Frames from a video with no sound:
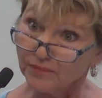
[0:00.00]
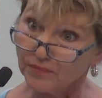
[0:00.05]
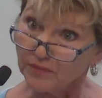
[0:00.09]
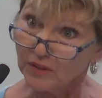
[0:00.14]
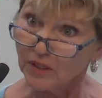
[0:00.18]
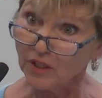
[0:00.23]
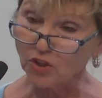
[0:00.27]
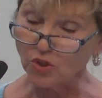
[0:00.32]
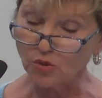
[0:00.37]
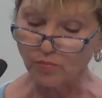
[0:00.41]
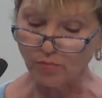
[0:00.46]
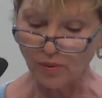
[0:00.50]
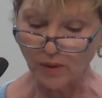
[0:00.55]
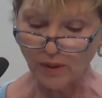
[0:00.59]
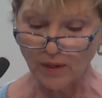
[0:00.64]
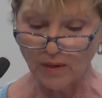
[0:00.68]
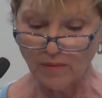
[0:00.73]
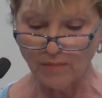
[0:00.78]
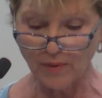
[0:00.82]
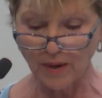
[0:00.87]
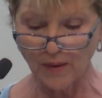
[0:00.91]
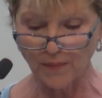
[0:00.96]
Let's pray
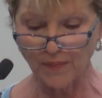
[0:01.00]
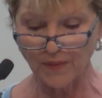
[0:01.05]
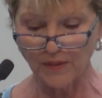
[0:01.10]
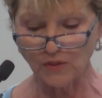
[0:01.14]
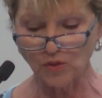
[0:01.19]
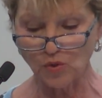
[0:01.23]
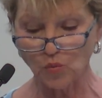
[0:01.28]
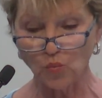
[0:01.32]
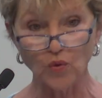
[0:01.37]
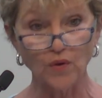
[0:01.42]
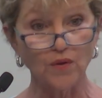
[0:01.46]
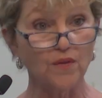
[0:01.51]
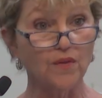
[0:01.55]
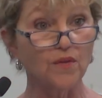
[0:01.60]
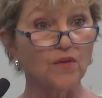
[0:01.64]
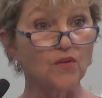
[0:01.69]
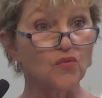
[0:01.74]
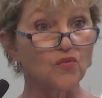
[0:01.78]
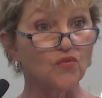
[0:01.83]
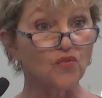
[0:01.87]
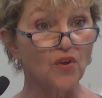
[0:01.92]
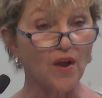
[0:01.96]
about this. And one of the
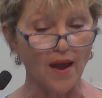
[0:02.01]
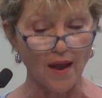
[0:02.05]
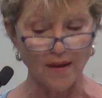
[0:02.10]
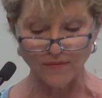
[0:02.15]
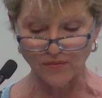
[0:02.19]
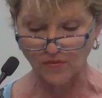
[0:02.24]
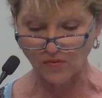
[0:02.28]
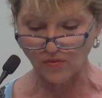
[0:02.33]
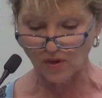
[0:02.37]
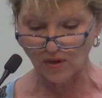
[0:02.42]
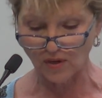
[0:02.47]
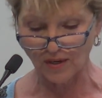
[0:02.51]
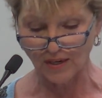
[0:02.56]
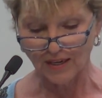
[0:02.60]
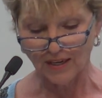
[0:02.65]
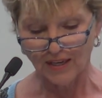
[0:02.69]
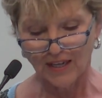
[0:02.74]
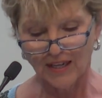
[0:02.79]
staff said,